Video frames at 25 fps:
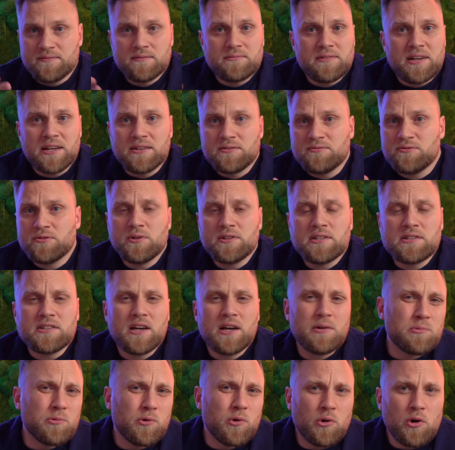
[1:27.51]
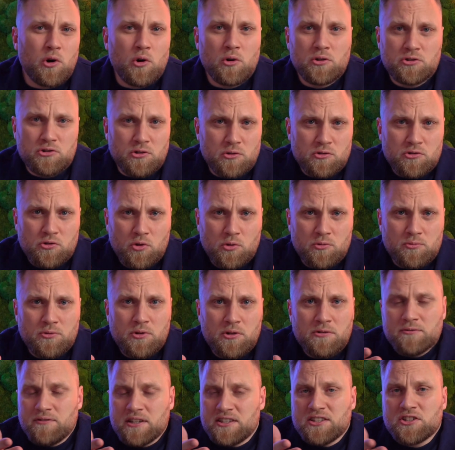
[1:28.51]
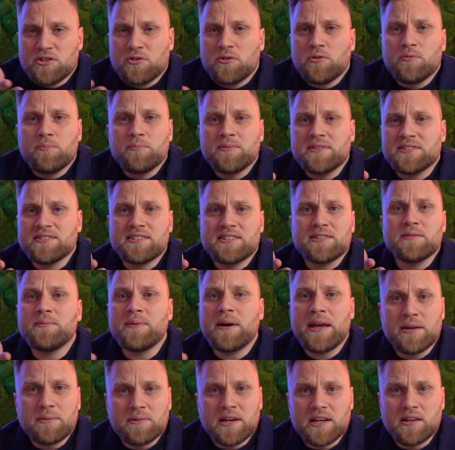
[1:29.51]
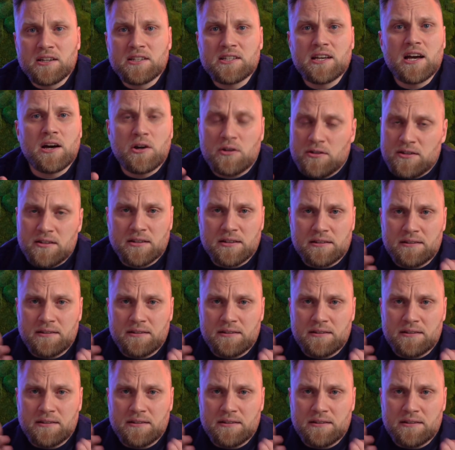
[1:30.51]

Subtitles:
And for example, also your professional business PayPal account,